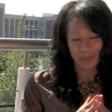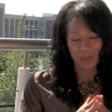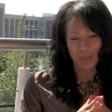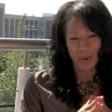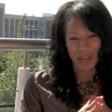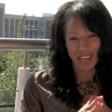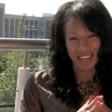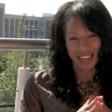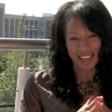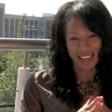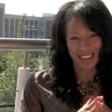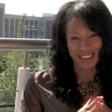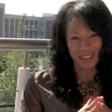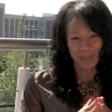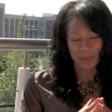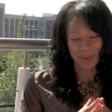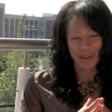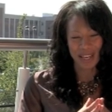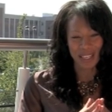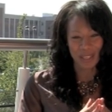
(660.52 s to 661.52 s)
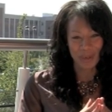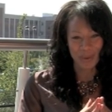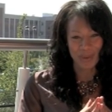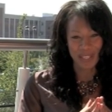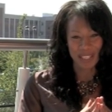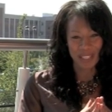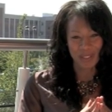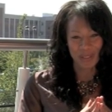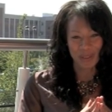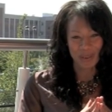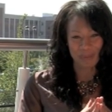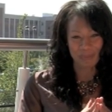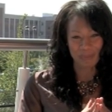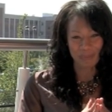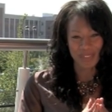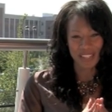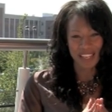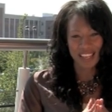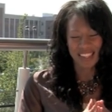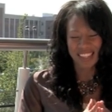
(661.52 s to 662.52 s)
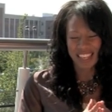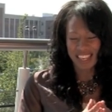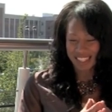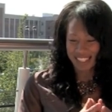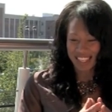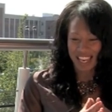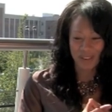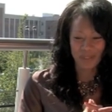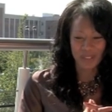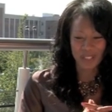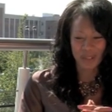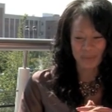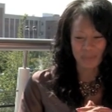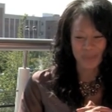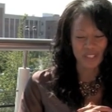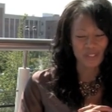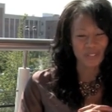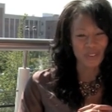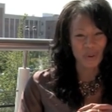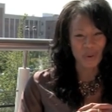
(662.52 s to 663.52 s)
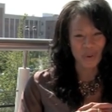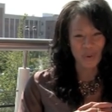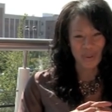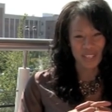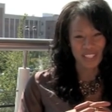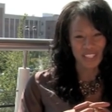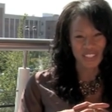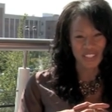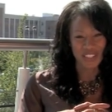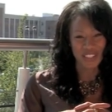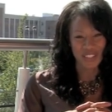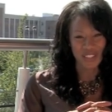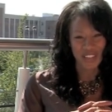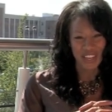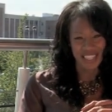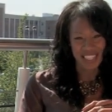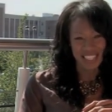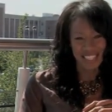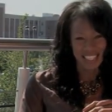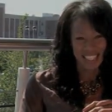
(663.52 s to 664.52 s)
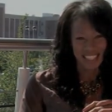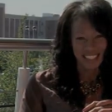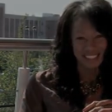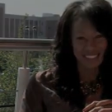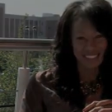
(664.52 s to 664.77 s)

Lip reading: where you end up. Thanks ever so much for your question, Tracy.